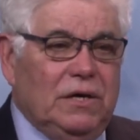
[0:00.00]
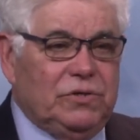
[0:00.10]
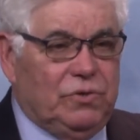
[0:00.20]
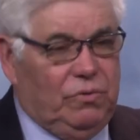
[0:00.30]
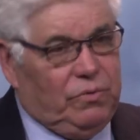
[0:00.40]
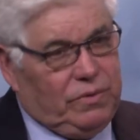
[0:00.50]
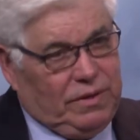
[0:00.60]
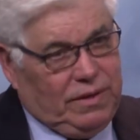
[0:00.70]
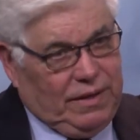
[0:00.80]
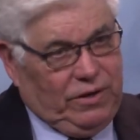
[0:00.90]
So
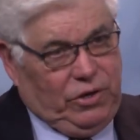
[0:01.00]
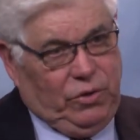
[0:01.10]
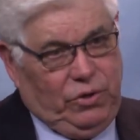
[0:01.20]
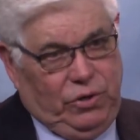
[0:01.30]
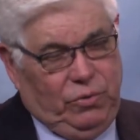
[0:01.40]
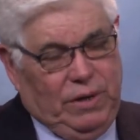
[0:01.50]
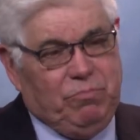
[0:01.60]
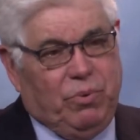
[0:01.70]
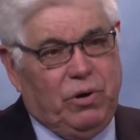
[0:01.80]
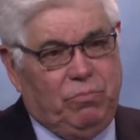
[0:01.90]
you, you
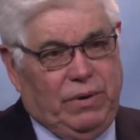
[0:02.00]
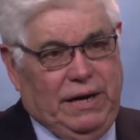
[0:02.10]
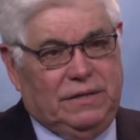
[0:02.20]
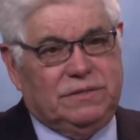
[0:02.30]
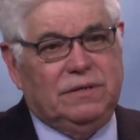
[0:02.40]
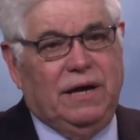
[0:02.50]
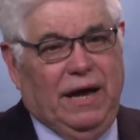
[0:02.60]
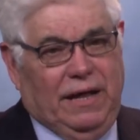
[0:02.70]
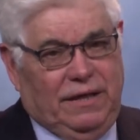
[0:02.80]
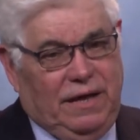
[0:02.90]
import brains,
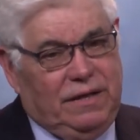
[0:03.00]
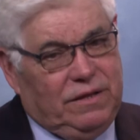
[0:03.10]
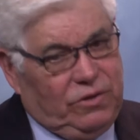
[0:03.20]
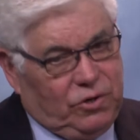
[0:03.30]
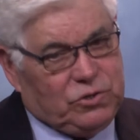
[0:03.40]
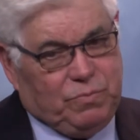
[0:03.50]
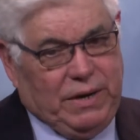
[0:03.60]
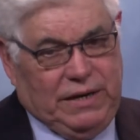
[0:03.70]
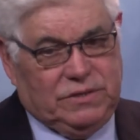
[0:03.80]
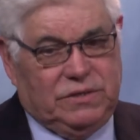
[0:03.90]
and then those
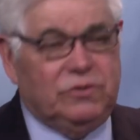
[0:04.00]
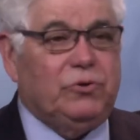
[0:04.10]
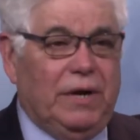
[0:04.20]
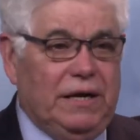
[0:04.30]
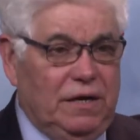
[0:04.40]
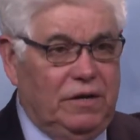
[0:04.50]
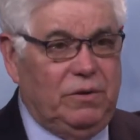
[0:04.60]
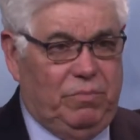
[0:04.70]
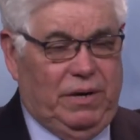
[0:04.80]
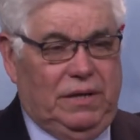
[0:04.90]
brains train
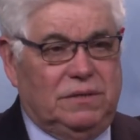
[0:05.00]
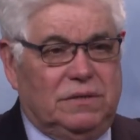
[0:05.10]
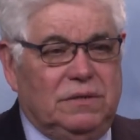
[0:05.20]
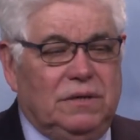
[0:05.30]
other brains.